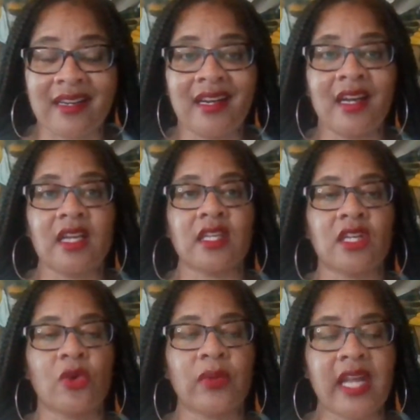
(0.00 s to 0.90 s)
you know,
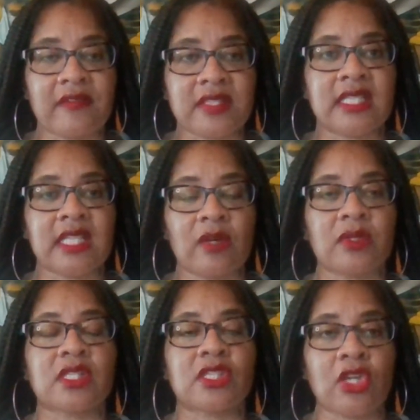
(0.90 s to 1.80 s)
we have to deal with
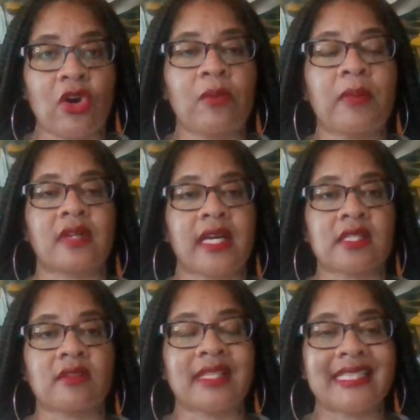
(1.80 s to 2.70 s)
so much
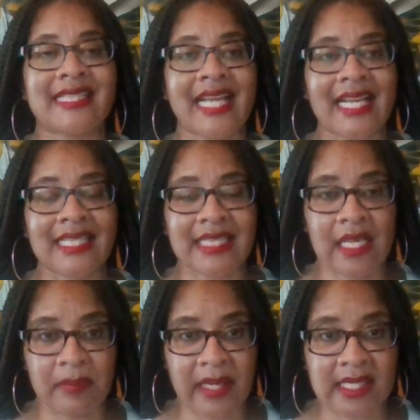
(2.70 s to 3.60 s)
stress on a
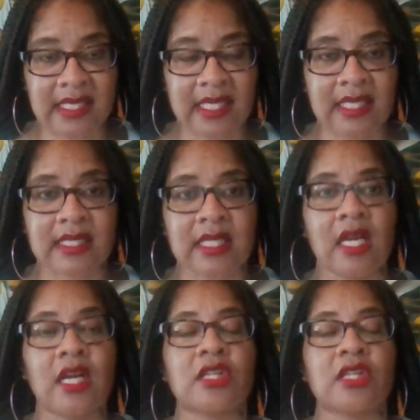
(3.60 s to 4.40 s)
day-to-day basis.